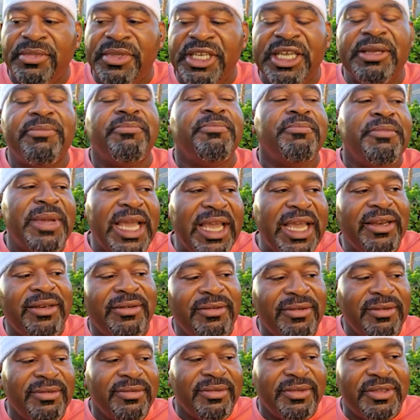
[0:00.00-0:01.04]
it met
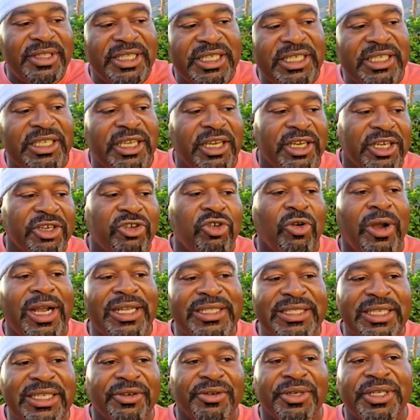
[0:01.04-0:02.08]
the
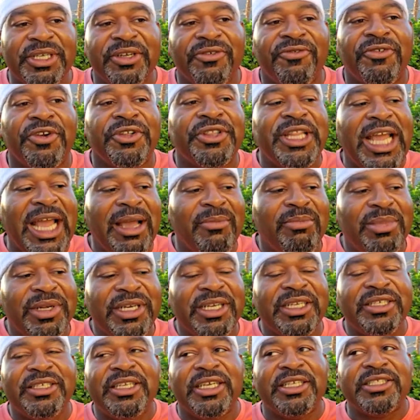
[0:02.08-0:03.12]
criteria for that, but
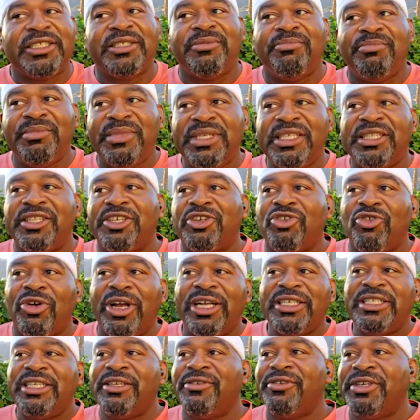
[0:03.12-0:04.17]
it doesn't meet the
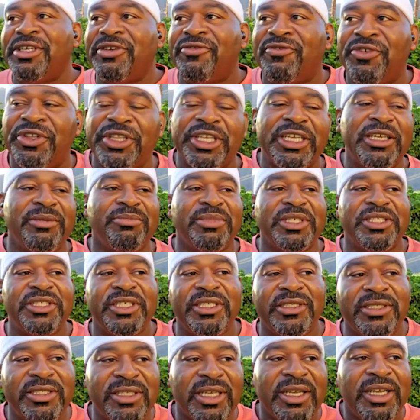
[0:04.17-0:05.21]
criteria for the
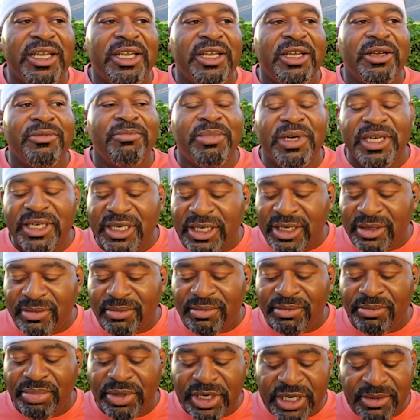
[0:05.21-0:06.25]
embassies. But
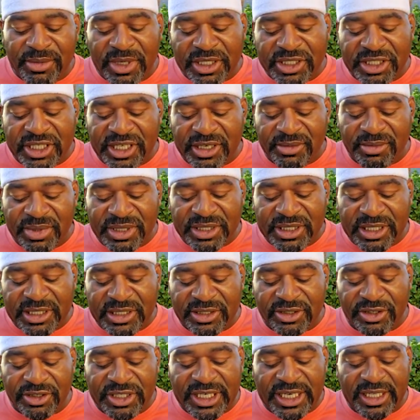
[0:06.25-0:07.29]
pretty much the
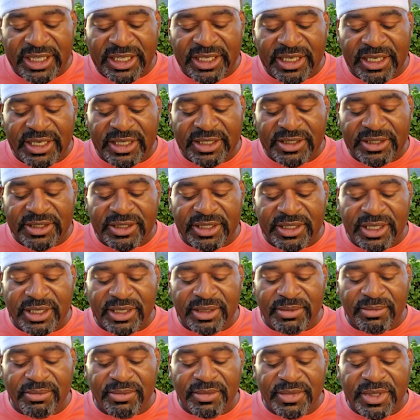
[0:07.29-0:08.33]
embassies are telling us
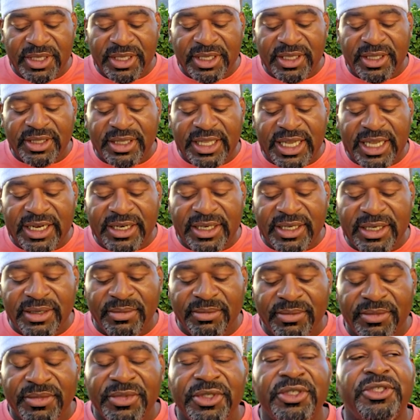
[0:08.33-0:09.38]
that
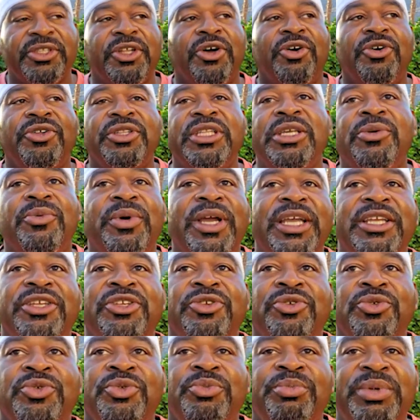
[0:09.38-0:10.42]
the only way
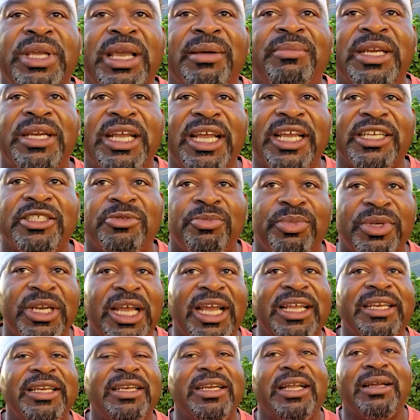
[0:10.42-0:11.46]
you'd be able to
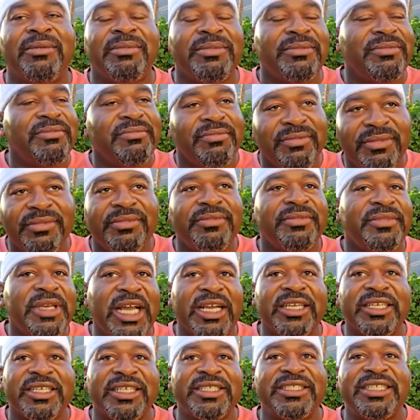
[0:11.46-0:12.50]
expedite, and I'm
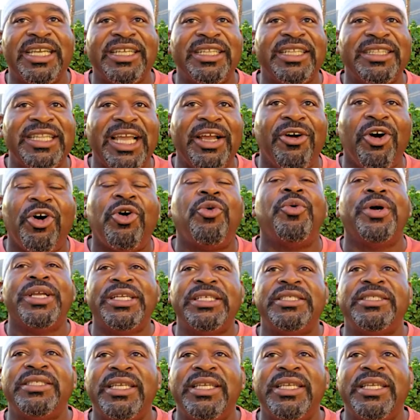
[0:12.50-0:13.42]
not going to say that they always